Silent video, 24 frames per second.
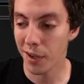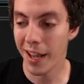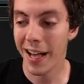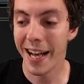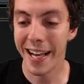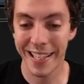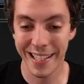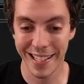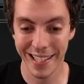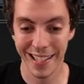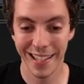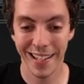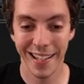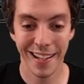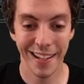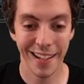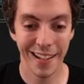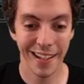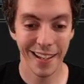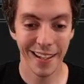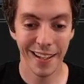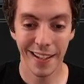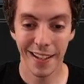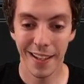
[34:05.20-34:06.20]
like,
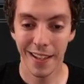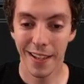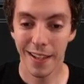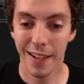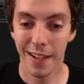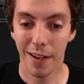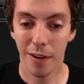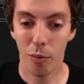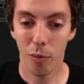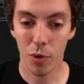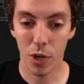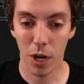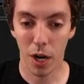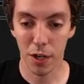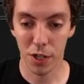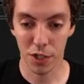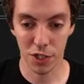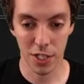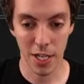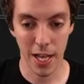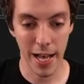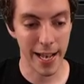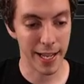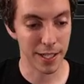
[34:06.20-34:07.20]
we are just
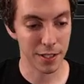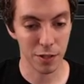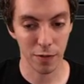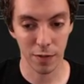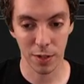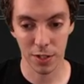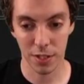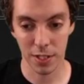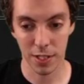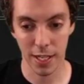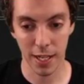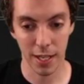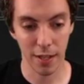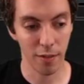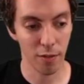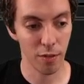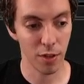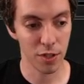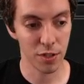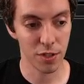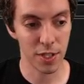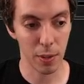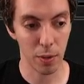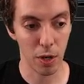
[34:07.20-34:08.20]
dying to this, uh, this thing.